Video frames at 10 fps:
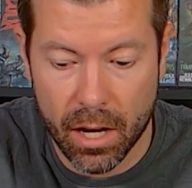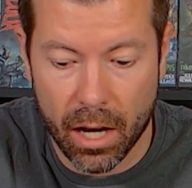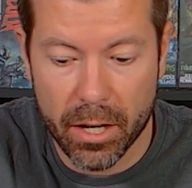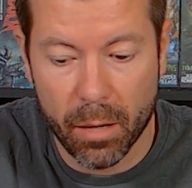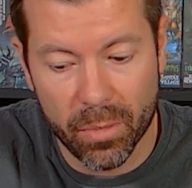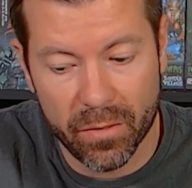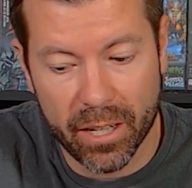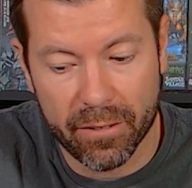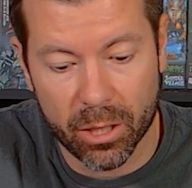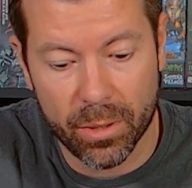a number of
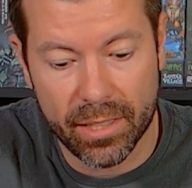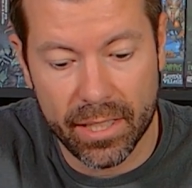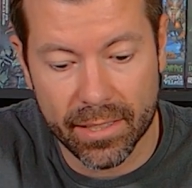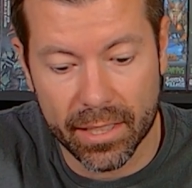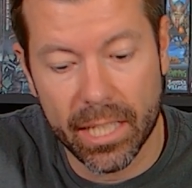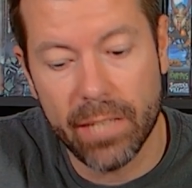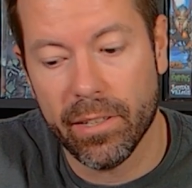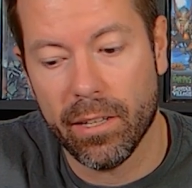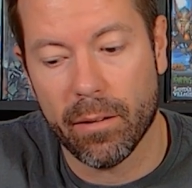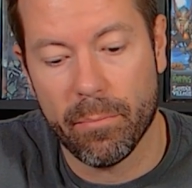different cuisines, and
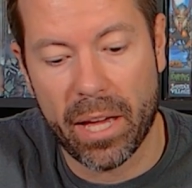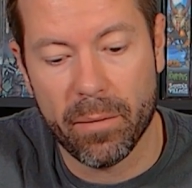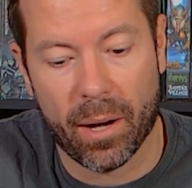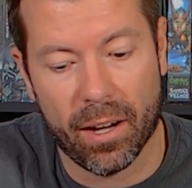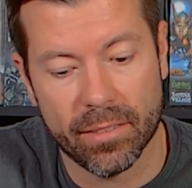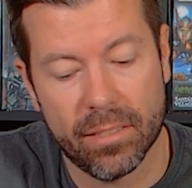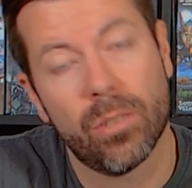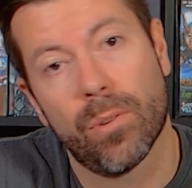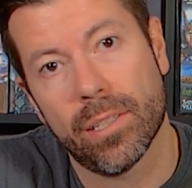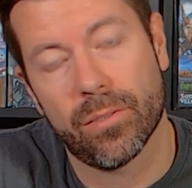even bed pods to
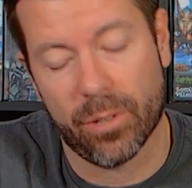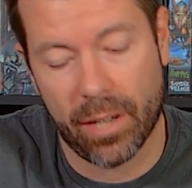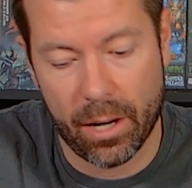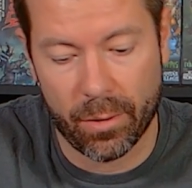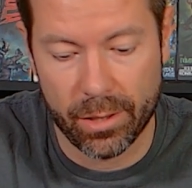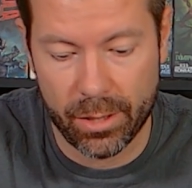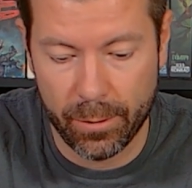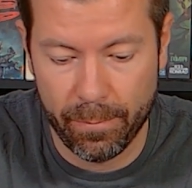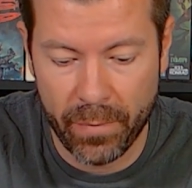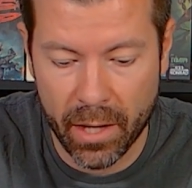rest for an hour or
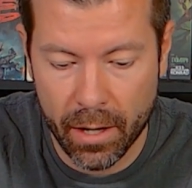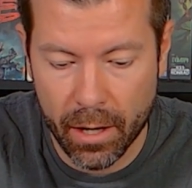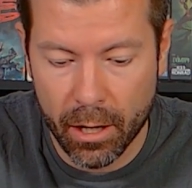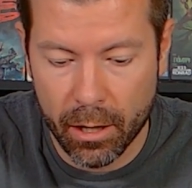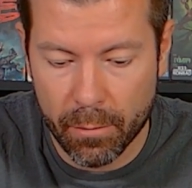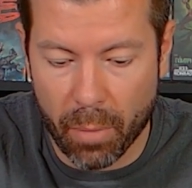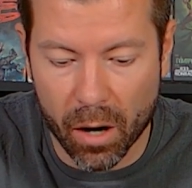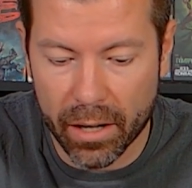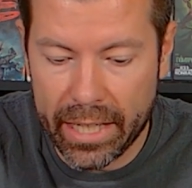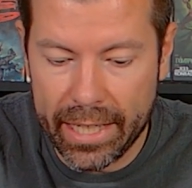two.
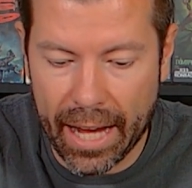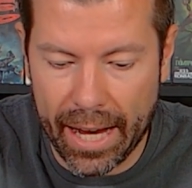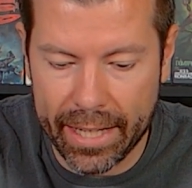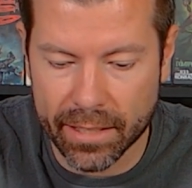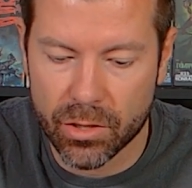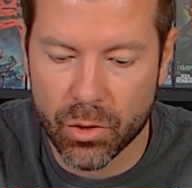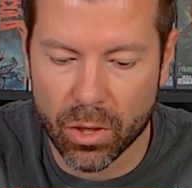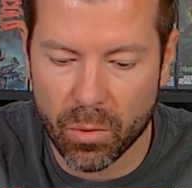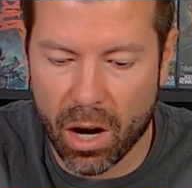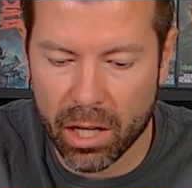Bar E9 is a
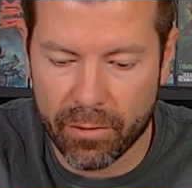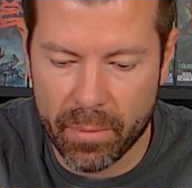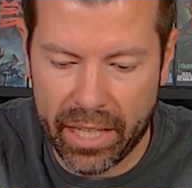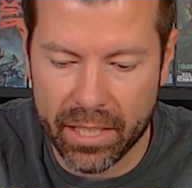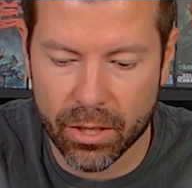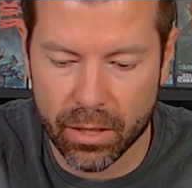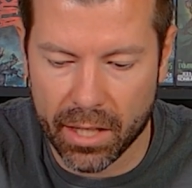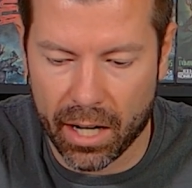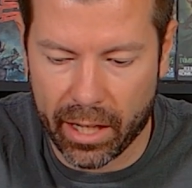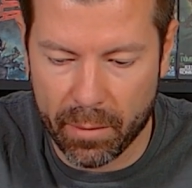short walk from the internal
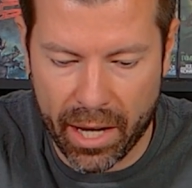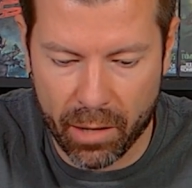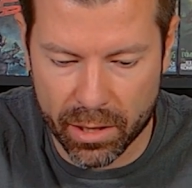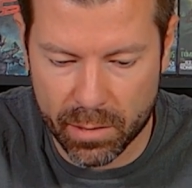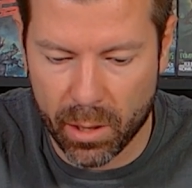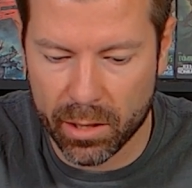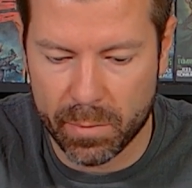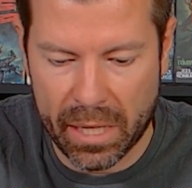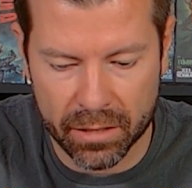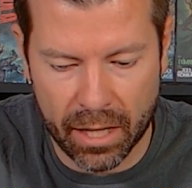docking bay where smaller
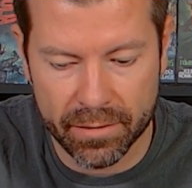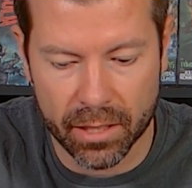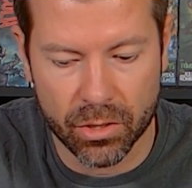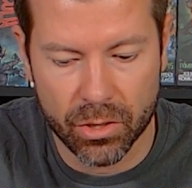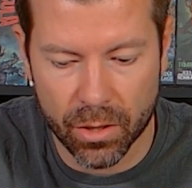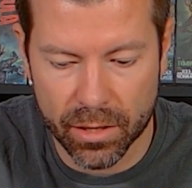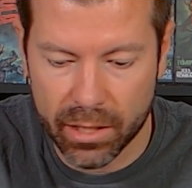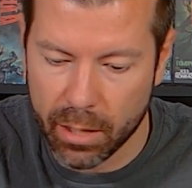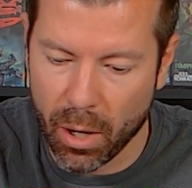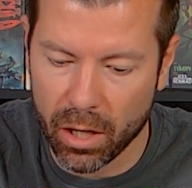spacecraft such as yours
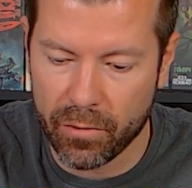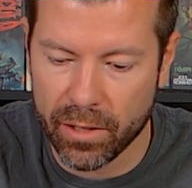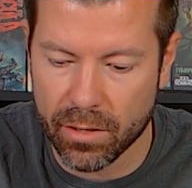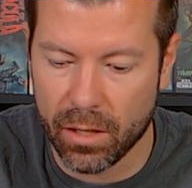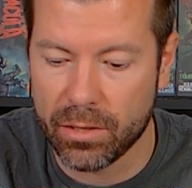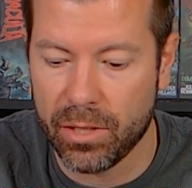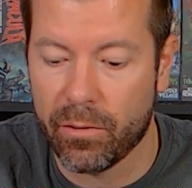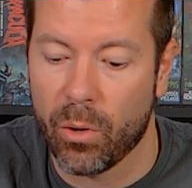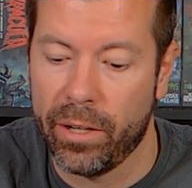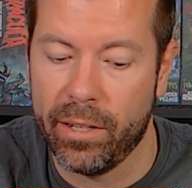can park for as long as you have
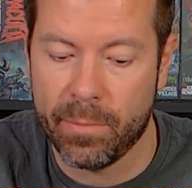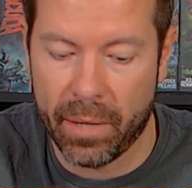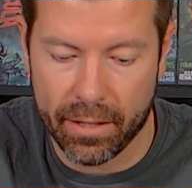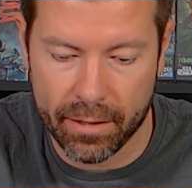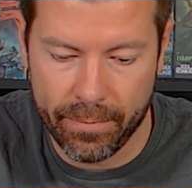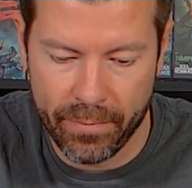coin to spend.